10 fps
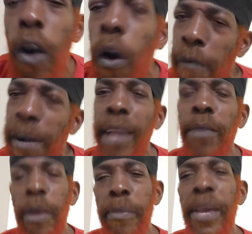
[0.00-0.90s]
overs
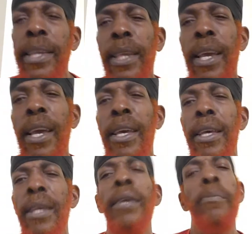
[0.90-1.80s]
where me I say,
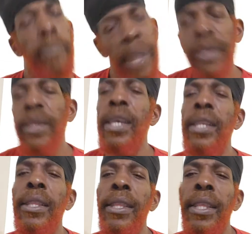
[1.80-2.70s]
blessed.